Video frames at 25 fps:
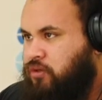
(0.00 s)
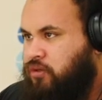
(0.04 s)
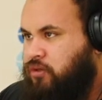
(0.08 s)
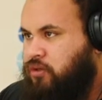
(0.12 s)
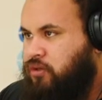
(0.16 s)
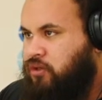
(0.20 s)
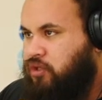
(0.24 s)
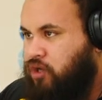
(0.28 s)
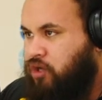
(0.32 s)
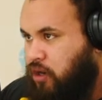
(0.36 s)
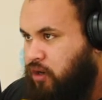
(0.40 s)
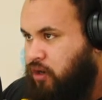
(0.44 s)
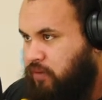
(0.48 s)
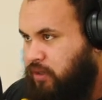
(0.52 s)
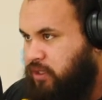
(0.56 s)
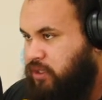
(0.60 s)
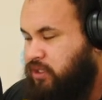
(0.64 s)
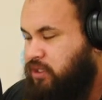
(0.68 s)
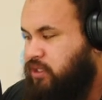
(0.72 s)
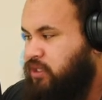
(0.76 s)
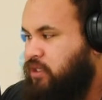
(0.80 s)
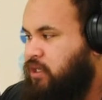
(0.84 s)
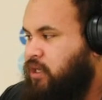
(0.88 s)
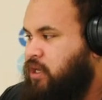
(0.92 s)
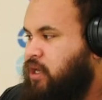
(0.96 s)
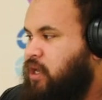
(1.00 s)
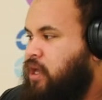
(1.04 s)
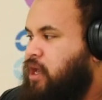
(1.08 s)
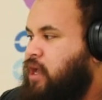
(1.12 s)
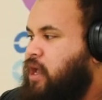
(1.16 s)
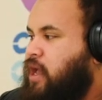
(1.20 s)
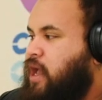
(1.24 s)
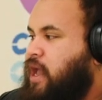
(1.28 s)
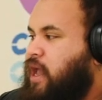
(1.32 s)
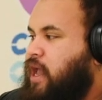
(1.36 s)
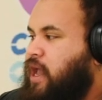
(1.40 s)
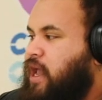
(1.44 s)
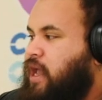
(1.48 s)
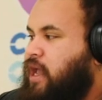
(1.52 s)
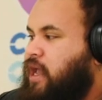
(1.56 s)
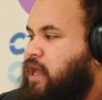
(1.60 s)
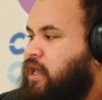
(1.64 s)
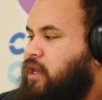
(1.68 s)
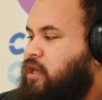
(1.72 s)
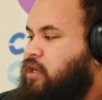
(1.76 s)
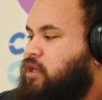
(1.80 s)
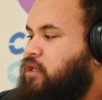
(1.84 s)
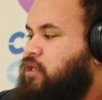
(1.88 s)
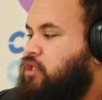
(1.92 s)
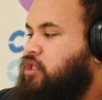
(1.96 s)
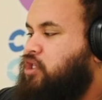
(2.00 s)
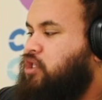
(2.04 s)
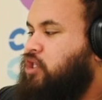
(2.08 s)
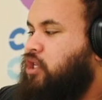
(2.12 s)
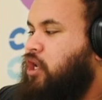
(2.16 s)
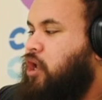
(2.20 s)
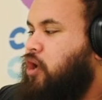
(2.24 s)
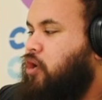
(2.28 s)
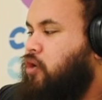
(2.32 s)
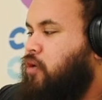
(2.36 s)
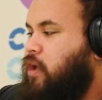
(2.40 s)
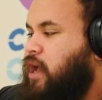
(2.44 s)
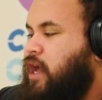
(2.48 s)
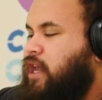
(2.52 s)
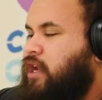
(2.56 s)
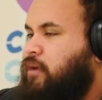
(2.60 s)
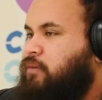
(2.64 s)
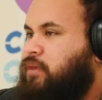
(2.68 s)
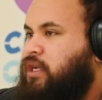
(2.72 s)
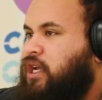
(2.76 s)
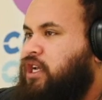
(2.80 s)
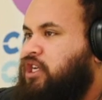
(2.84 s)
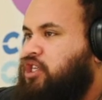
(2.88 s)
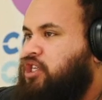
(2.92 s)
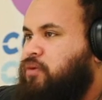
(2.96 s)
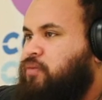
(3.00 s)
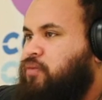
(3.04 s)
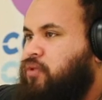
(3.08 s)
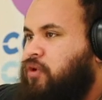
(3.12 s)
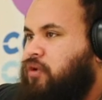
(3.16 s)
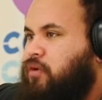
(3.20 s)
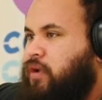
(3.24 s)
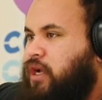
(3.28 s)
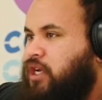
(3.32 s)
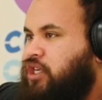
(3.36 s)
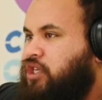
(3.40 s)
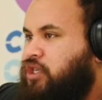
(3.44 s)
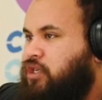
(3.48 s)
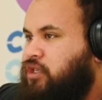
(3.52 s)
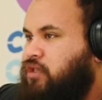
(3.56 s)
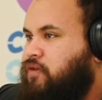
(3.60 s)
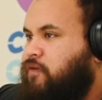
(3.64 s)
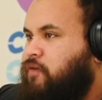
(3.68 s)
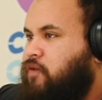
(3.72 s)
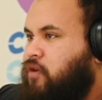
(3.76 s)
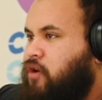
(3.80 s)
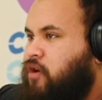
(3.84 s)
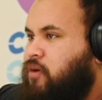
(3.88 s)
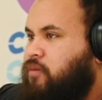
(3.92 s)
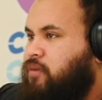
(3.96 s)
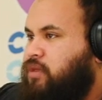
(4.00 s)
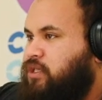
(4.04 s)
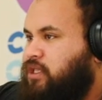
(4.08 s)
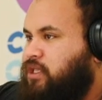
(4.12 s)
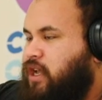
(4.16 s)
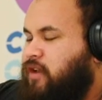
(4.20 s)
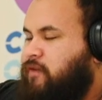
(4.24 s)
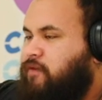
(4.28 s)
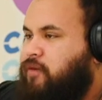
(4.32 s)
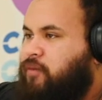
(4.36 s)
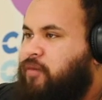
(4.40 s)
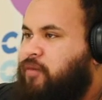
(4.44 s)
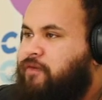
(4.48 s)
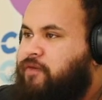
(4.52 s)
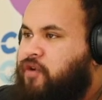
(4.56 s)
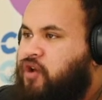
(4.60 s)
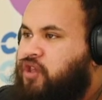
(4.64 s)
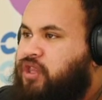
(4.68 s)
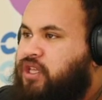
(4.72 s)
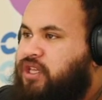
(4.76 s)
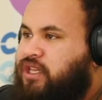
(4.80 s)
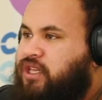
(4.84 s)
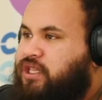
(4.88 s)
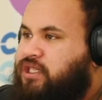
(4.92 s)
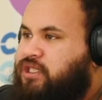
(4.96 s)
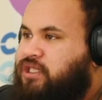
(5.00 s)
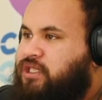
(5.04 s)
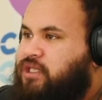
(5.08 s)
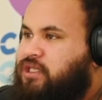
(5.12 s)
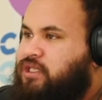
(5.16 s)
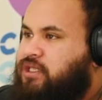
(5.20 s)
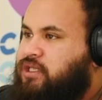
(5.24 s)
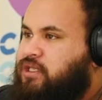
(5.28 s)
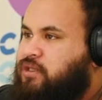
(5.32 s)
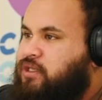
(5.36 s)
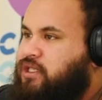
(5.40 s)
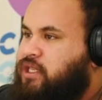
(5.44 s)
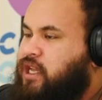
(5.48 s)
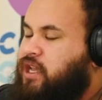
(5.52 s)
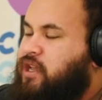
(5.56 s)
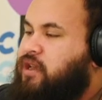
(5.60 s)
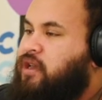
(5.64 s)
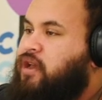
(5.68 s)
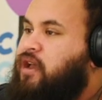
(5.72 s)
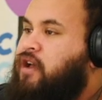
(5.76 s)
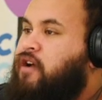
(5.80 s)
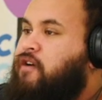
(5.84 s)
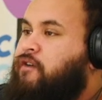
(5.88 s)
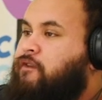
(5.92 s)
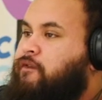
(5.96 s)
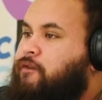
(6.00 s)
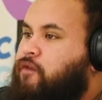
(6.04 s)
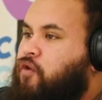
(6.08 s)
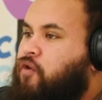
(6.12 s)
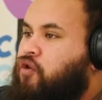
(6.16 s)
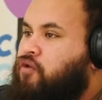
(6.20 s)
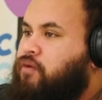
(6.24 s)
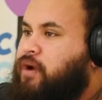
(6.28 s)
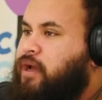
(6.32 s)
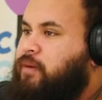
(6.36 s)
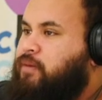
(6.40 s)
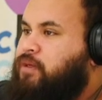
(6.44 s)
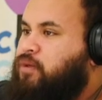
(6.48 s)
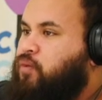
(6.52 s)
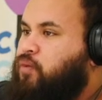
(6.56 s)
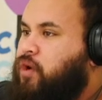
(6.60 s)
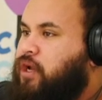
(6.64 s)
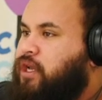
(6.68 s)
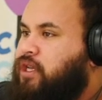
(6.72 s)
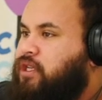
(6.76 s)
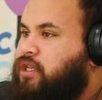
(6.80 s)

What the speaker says: tolerance and slow adaptation progression from a further distance, say 4 reps working